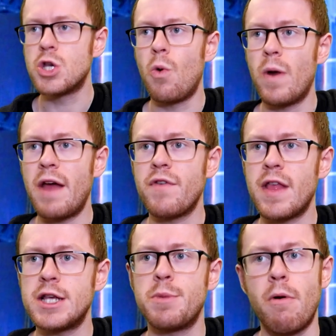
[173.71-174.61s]
So whenever
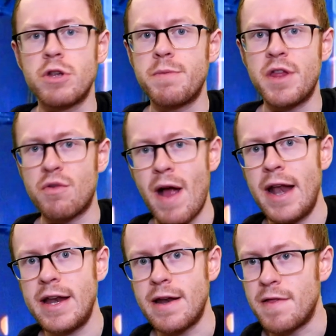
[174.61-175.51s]
they're supposed to be
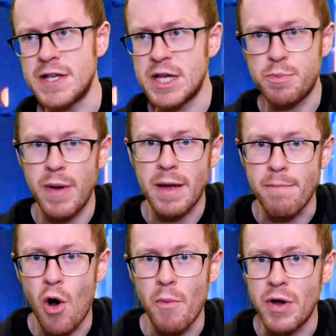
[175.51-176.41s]
threatening and there's this big
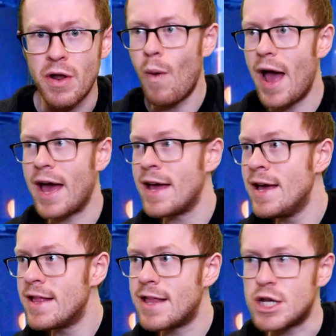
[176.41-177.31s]
moment where
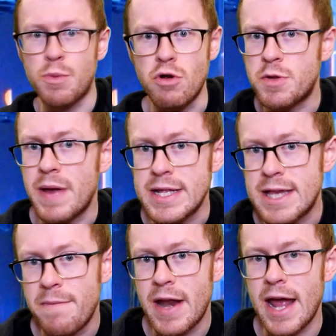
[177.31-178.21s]
they're supposed to be
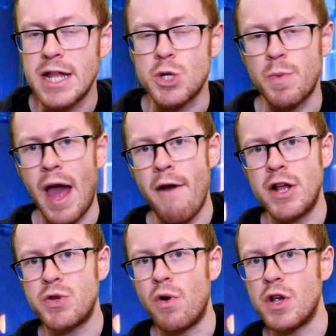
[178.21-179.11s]
intimidating some character,